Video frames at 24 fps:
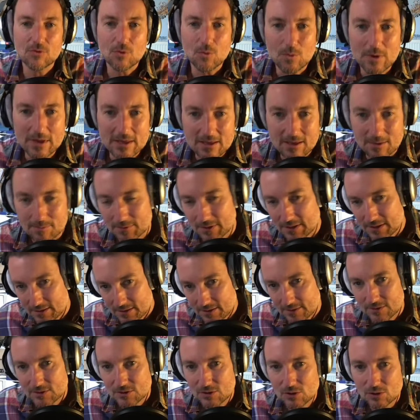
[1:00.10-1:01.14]
a week. I mean,
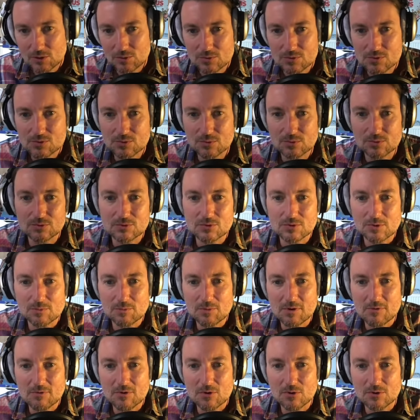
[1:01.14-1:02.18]
it was all sort of
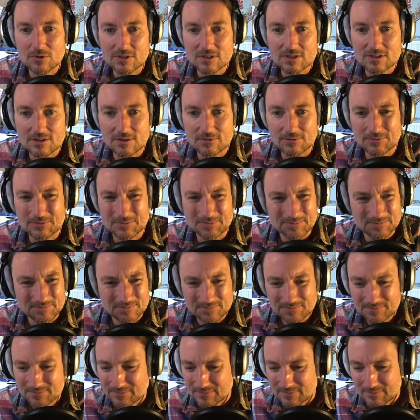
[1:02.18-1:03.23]
pre-recorded stuff.
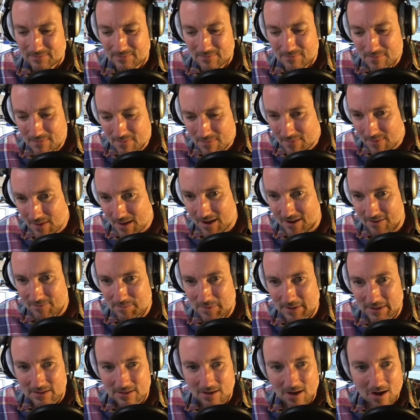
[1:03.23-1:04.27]
I've
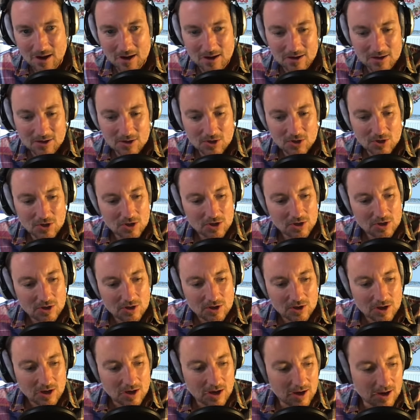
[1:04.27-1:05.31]
been...
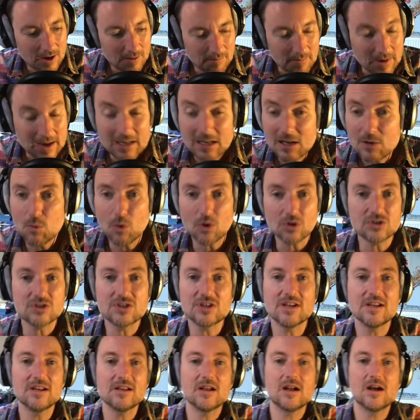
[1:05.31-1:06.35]
mainly
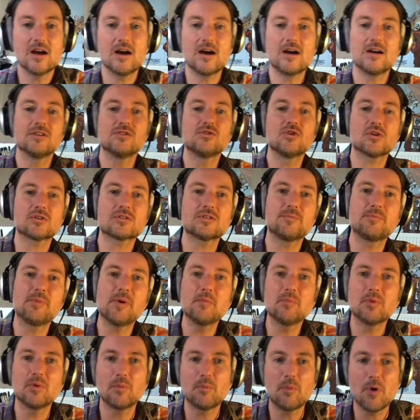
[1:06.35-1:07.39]
watching Dr.
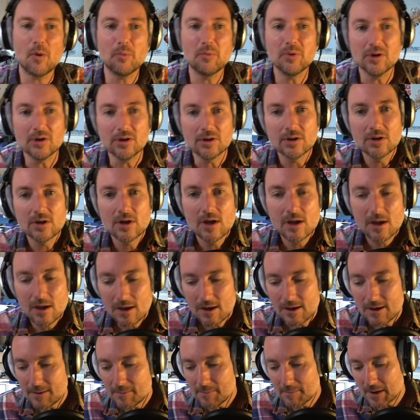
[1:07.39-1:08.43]
Pimple Popper.
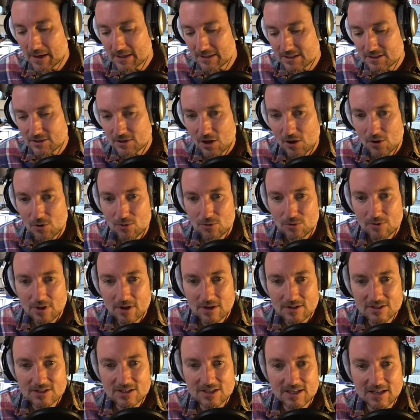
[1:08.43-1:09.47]
I didn't know
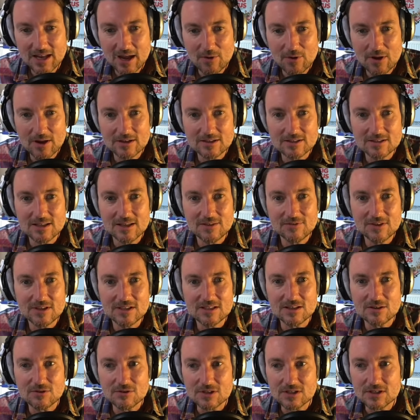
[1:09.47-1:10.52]
that she now had a TV
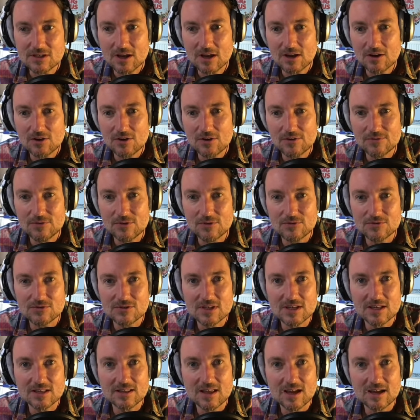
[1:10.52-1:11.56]
series. I don't know if you've
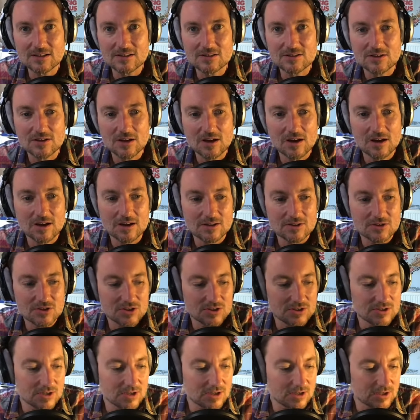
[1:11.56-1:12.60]
seen that.
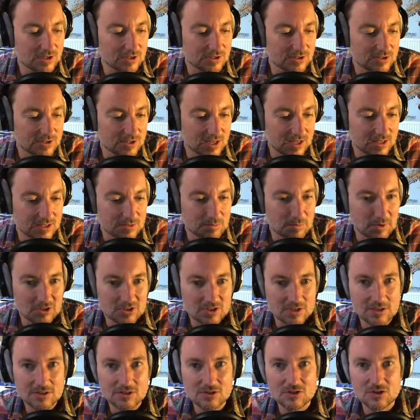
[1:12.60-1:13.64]
She's a skin
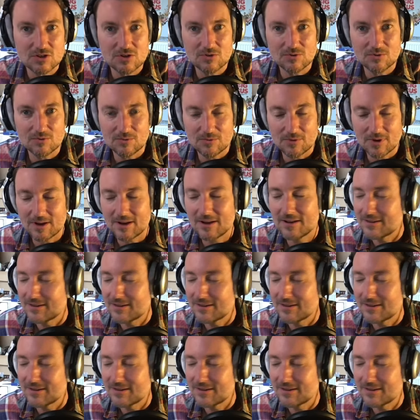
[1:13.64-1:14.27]
specialist who...